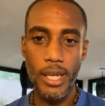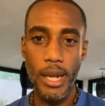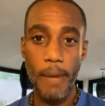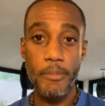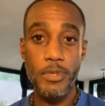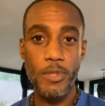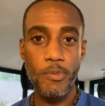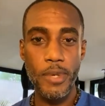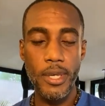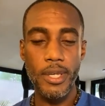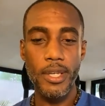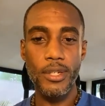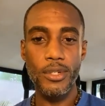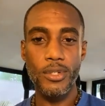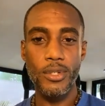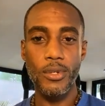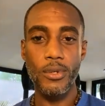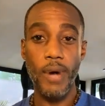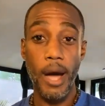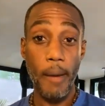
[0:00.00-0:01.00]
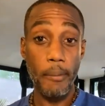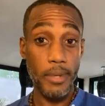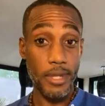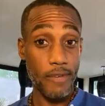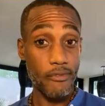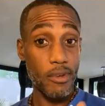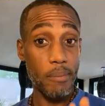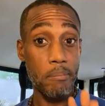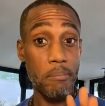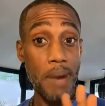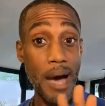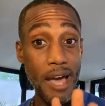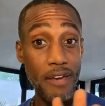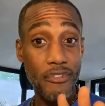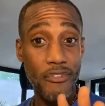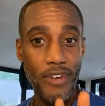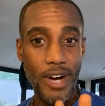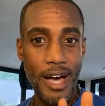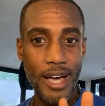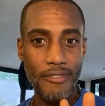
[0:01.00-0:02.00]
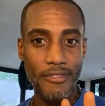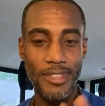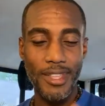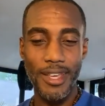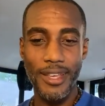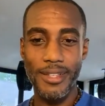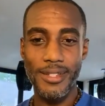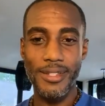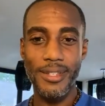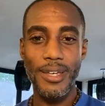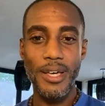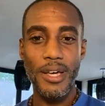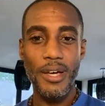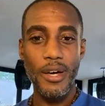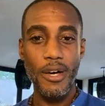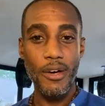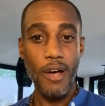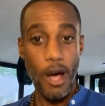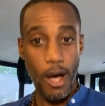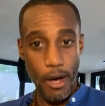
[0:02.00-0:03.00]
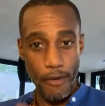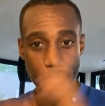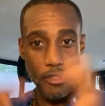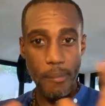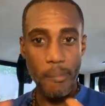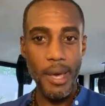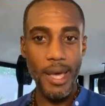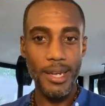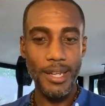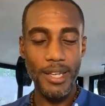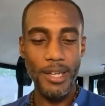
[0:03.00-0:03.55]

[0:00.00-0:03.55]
I'm giving my 5 things. of the many,